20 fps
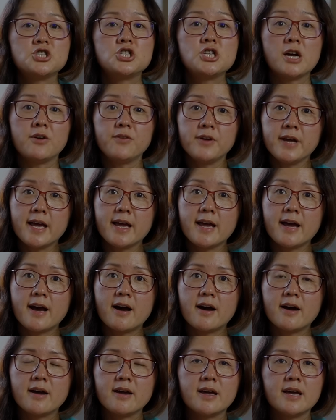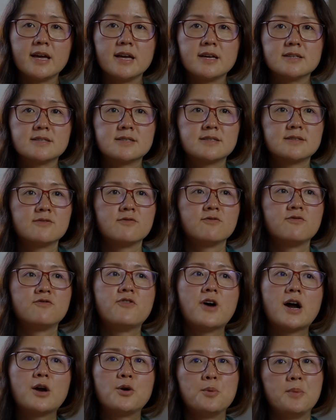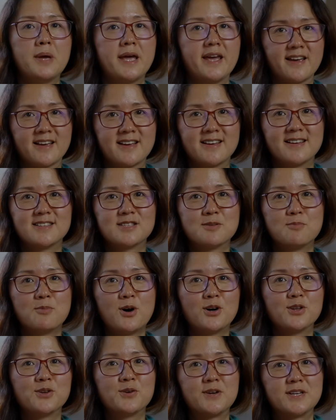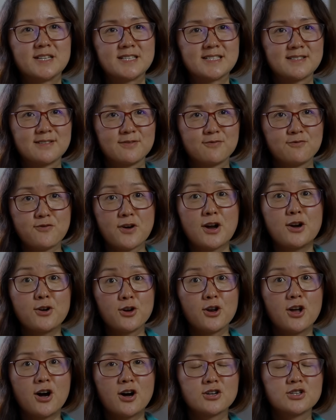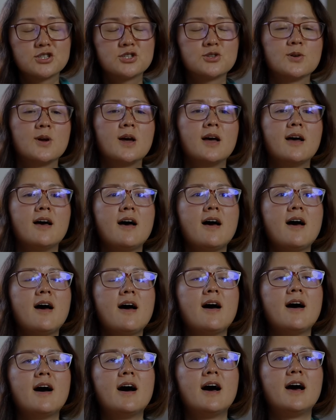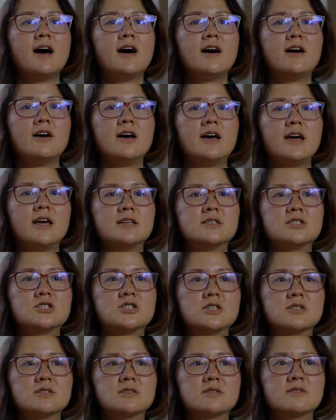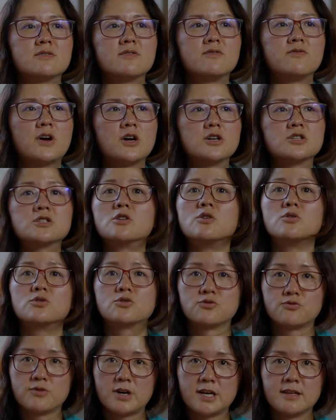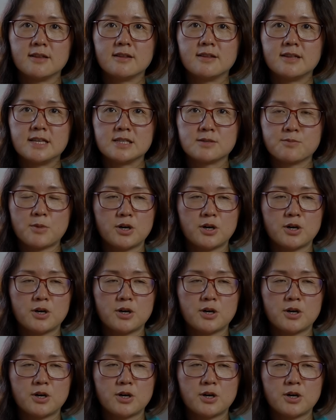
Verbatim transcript: Generative AI is very big. The model is very large. Uh, it's just very slow to run these